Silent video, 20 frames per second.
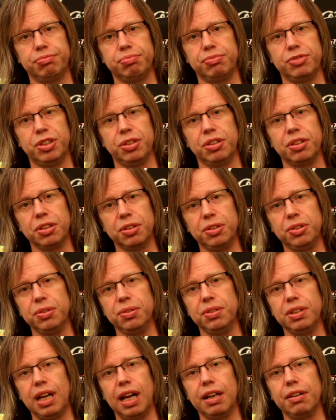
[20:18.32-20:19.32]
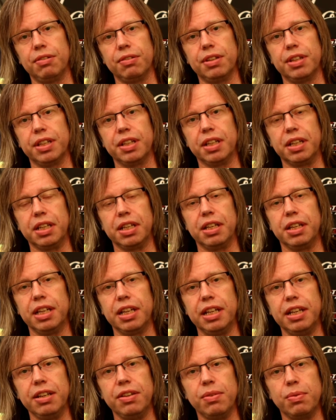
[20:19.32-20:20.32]
to conclude, I don't think
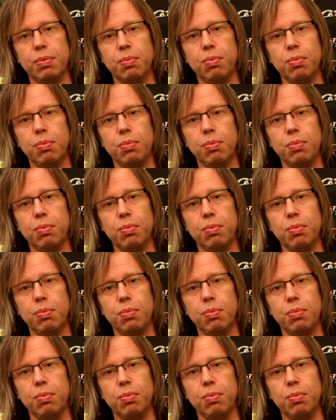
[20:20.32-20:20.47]
either